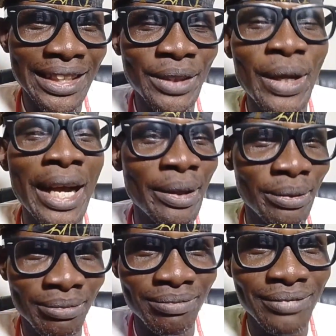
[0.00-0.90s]
So
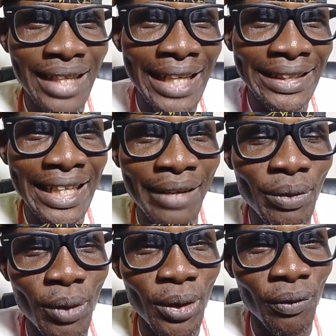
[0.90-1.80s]
I thank every
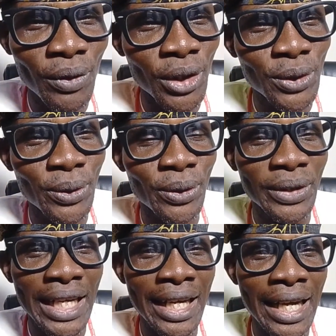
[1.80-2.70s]
one of you also
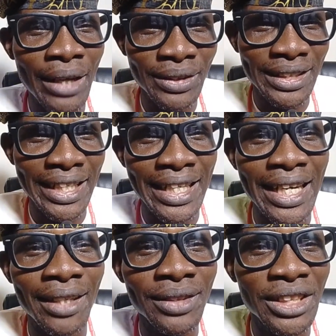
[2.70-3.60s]
that are out there that
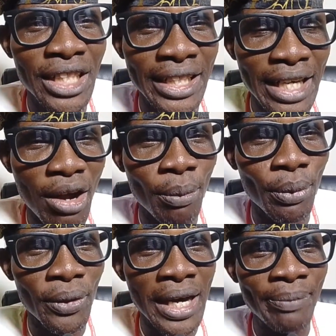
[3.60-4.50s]
are sharing our
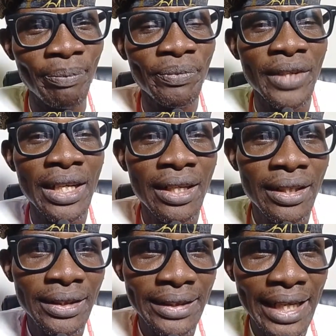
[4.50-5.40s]
program.
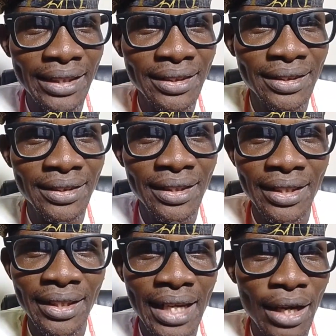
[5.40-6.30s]
Thanks,
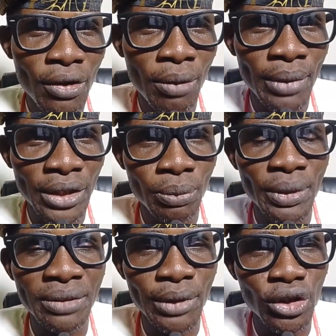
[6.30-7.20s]
and God bless you.
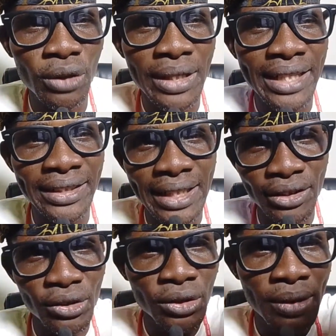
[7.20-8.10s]
Please make sure you like, share, and
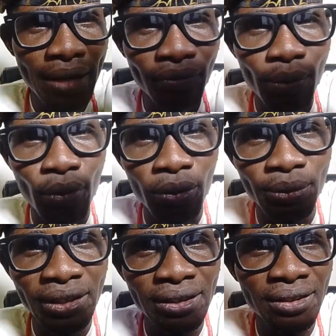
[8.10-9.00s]
subscribe for more
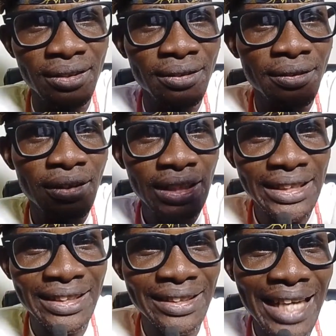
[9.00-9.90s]
updates.
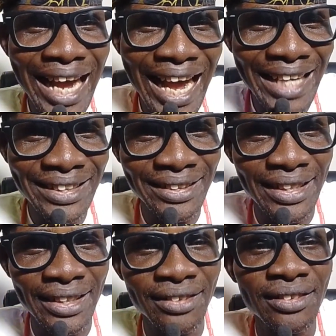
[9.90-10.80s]
This is
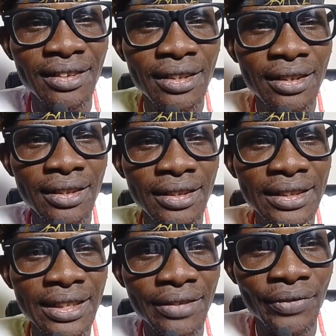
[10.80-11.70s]
iSing
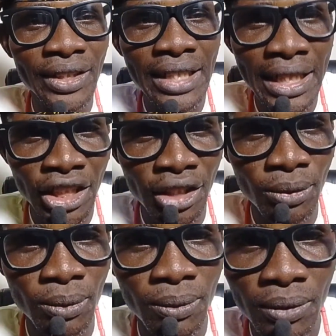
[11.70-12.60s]
TV, a
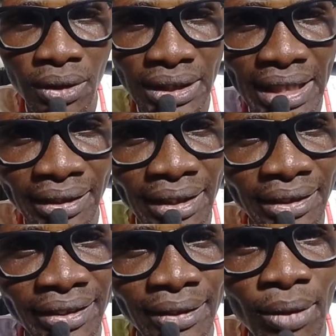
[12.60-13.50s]
show
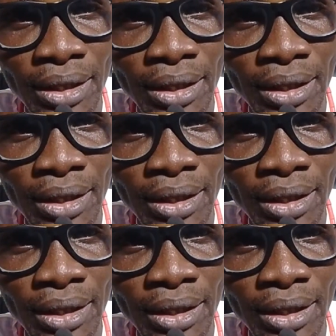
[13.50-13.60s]
10:30.